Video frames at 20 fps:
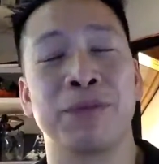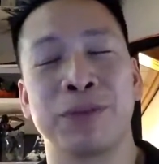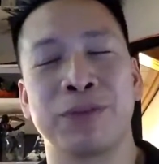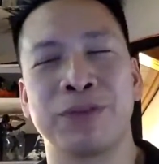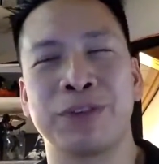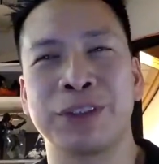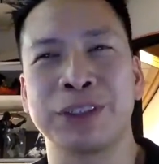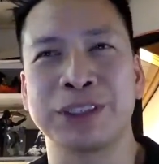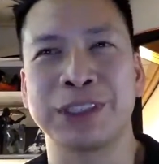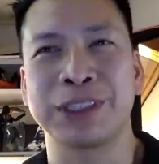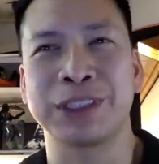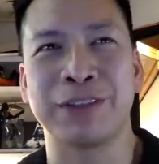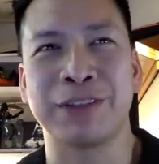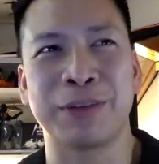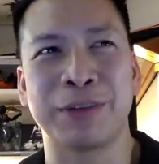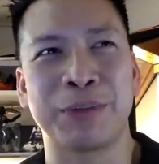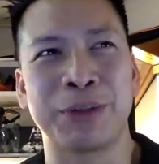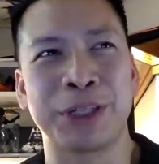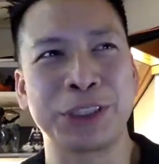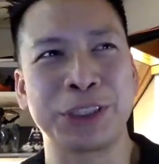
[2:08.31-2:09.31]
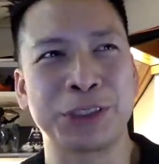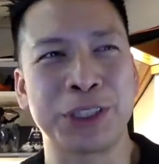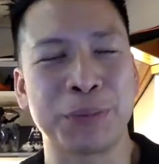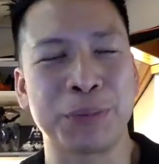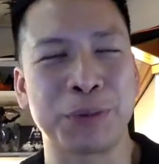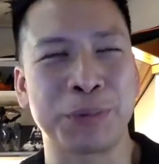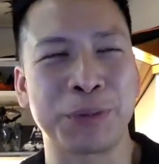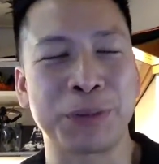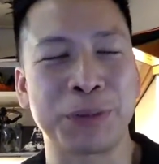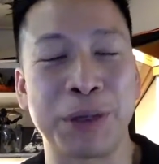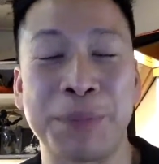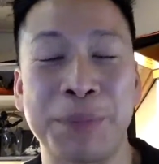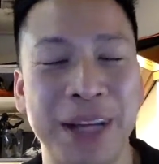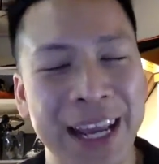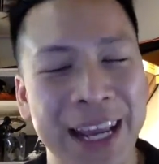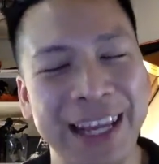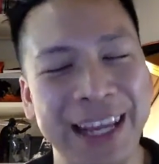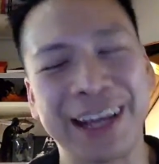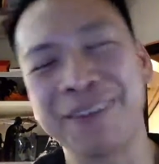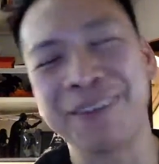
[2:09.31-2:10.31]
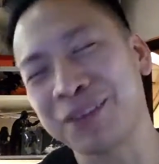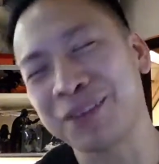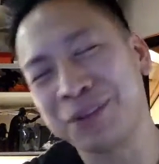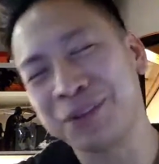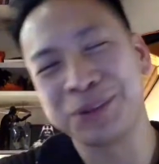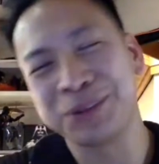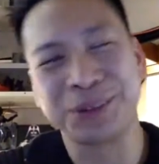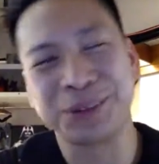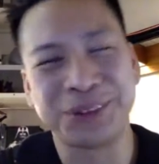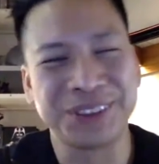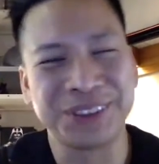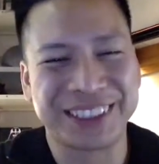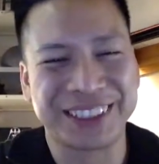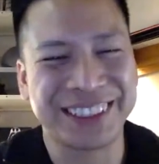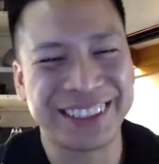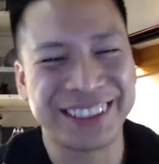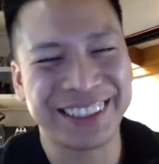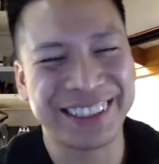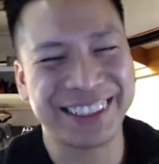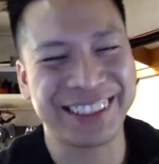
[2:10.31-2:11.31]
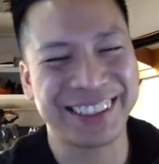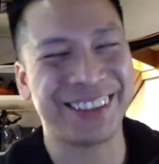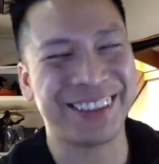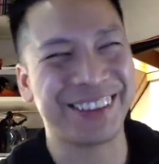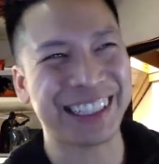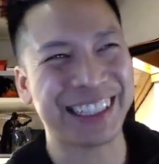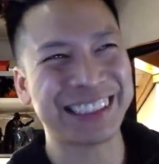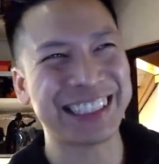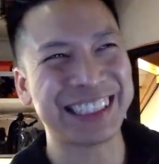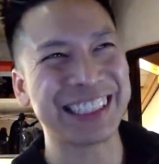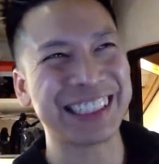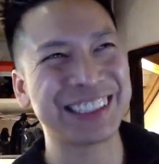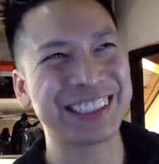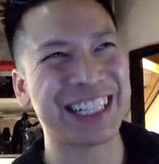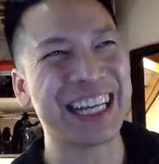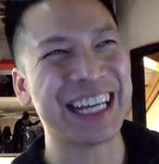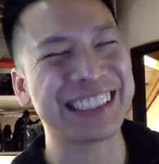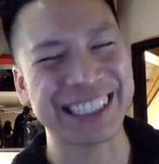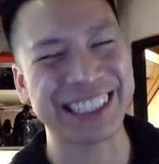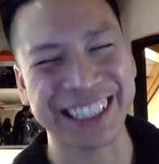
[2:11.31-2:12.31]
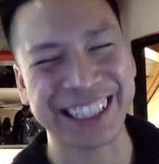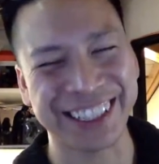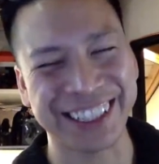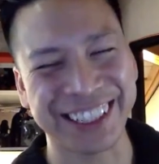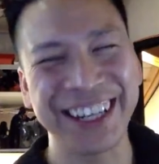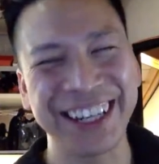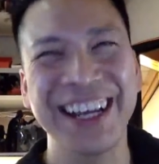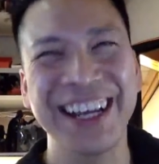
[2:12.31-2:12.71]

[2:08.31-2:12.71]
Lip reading: first off, a price drop would be great. But hey, I'm that's Santa here.